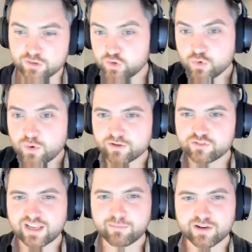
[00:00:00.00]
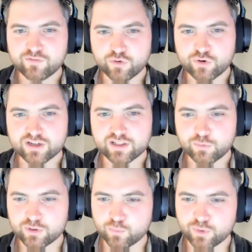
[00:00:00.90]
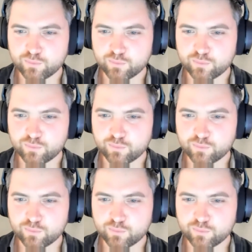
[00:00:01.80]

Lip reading: and you do understand metaphorically what